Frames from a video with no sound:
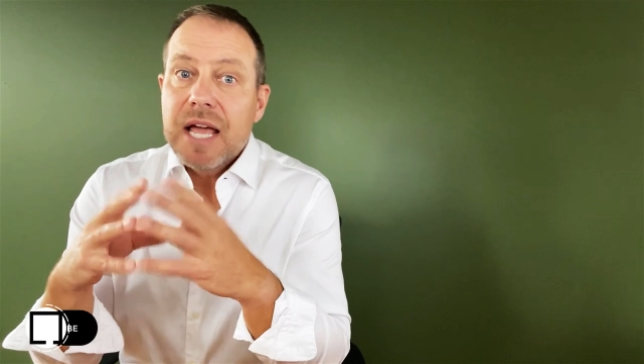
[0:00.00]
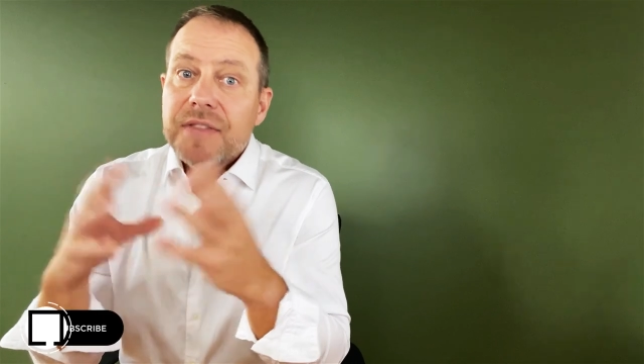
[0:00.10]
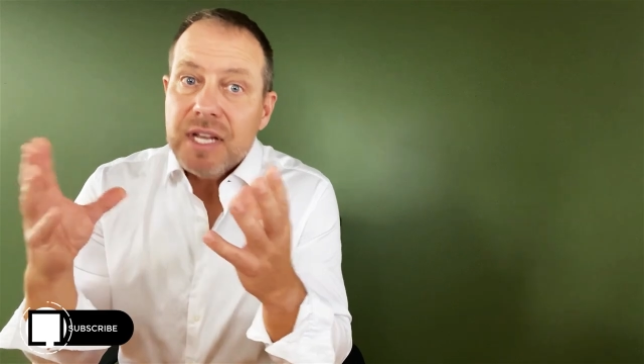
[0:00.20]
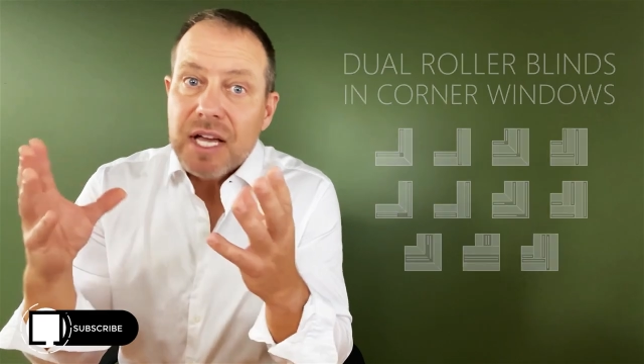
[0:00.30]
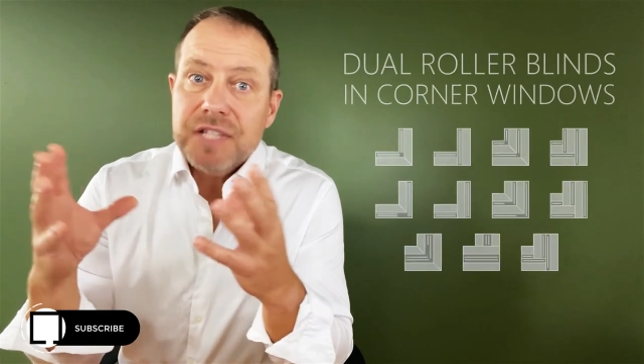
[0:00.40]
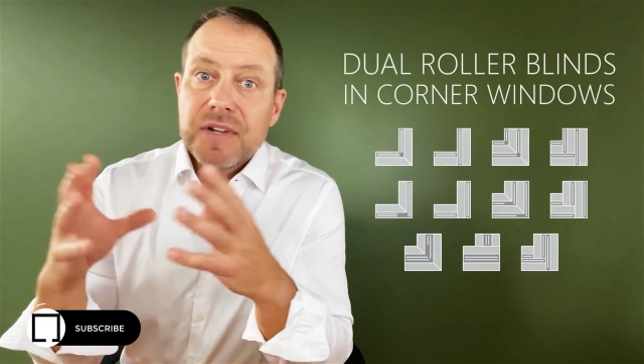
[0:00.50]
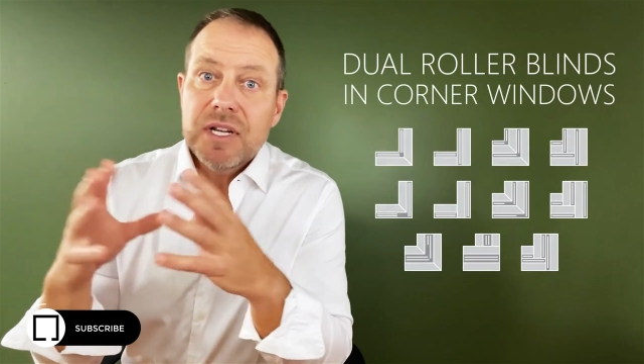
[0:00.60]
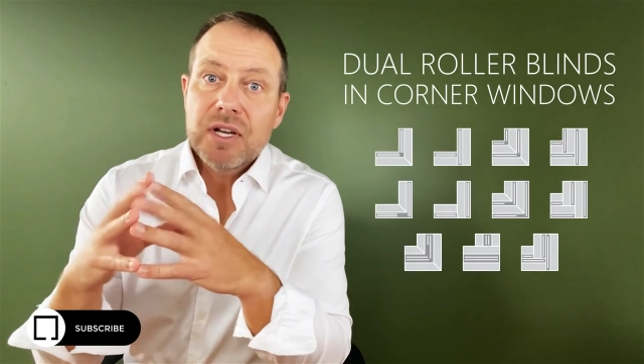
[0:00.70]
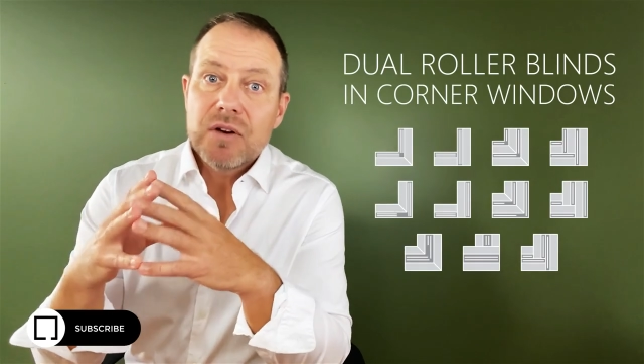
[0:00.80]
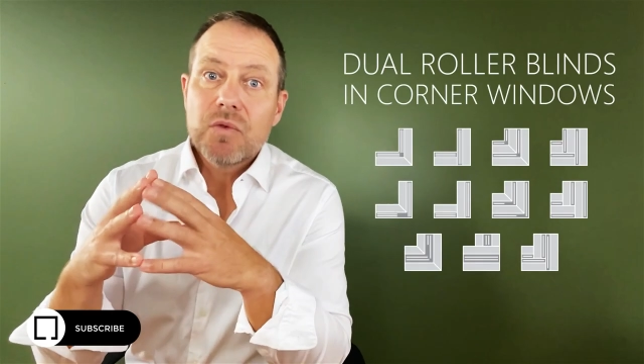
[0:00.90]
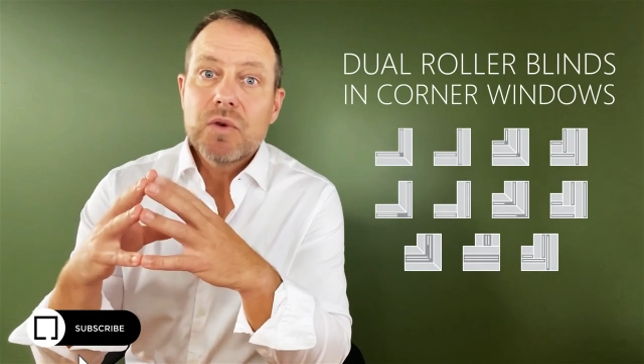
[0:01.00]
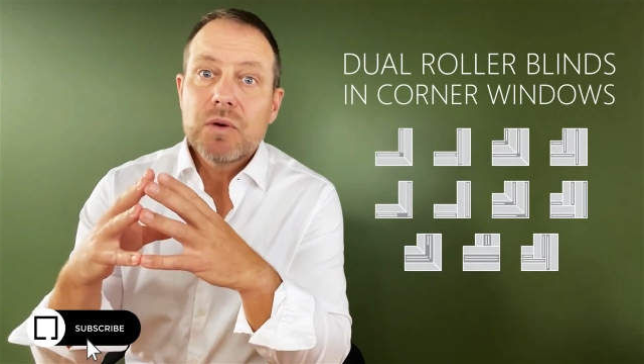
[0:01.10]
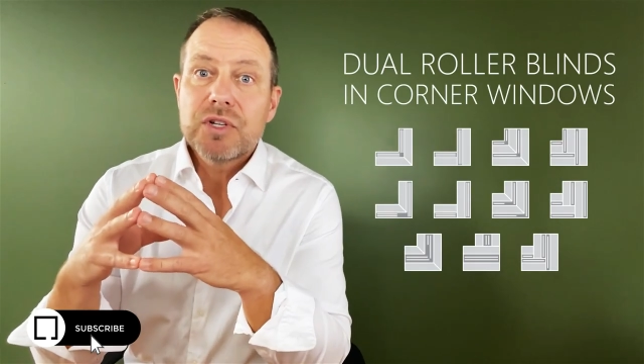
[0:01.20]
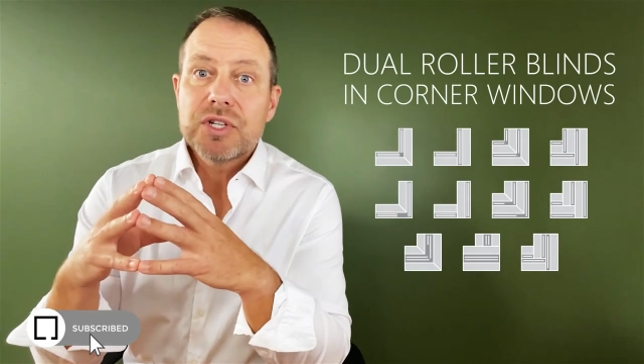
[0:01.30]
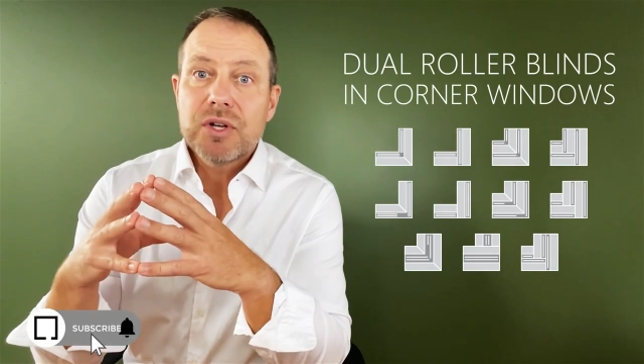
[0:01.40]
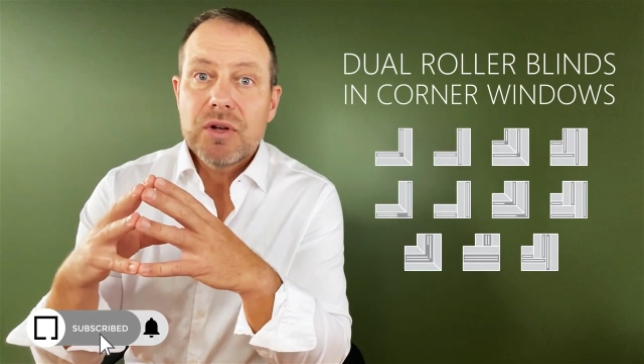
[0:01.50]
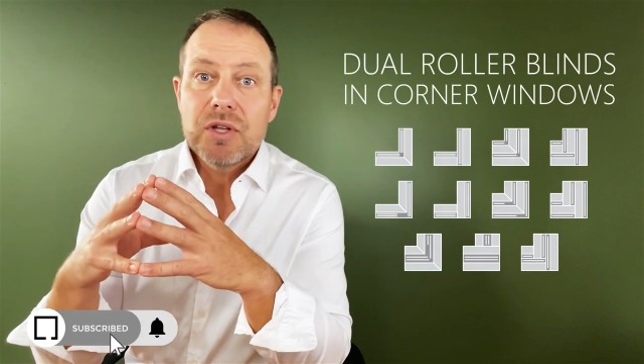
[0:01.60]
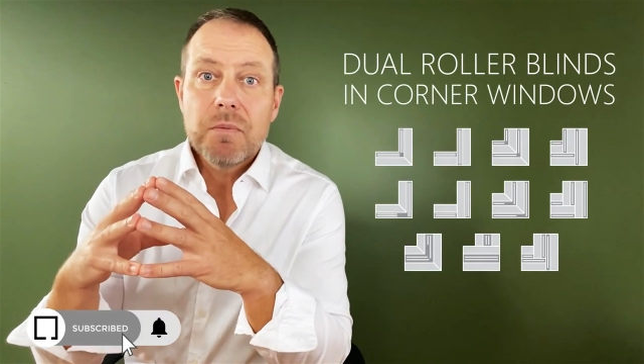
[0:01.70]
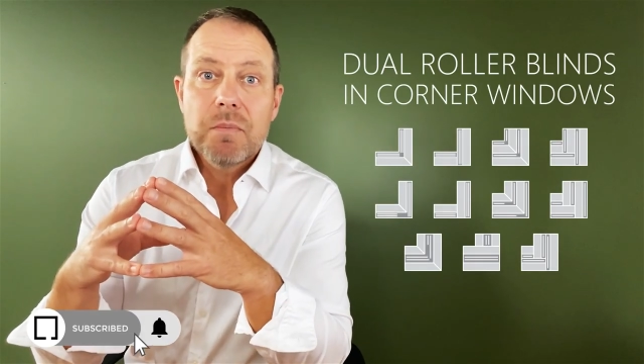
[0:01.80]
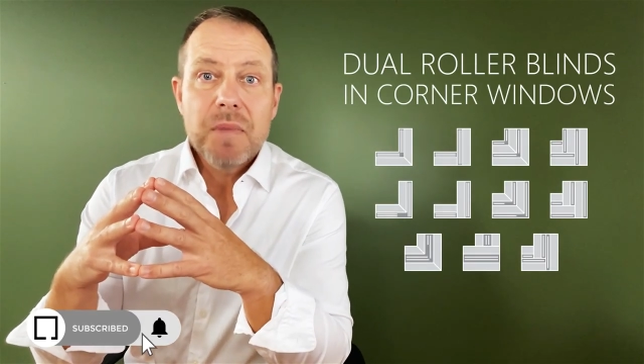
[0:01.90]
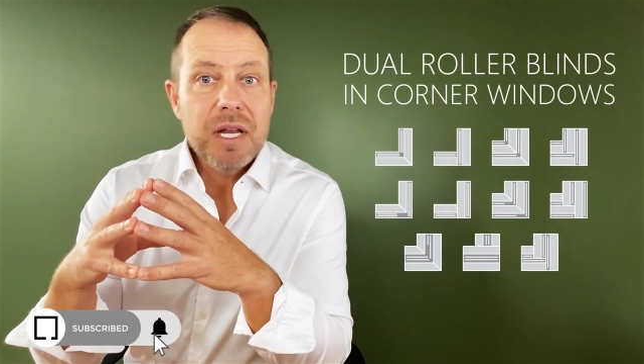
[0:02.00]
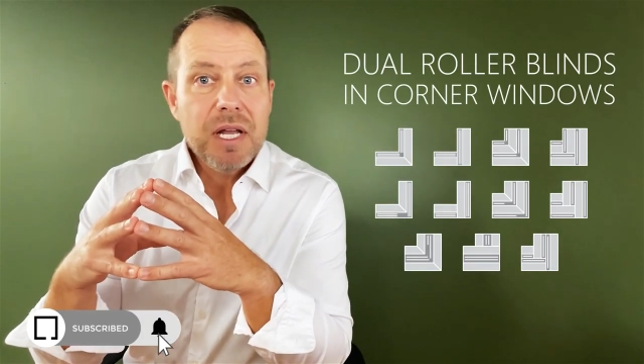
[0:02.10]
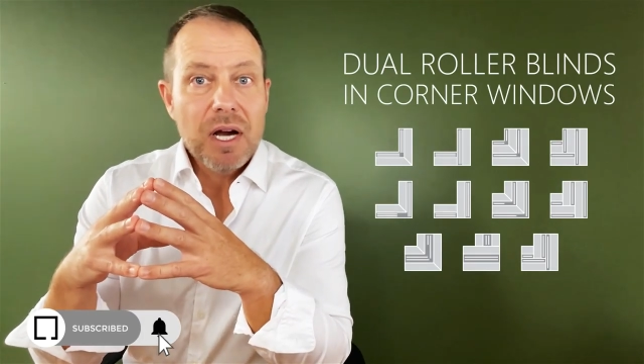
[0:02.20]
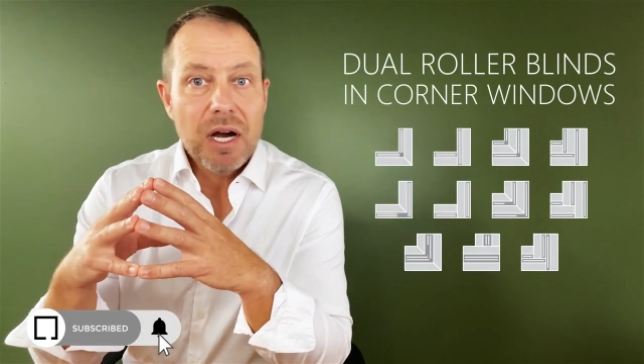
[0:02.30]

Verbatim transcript: In the next video, we will show you many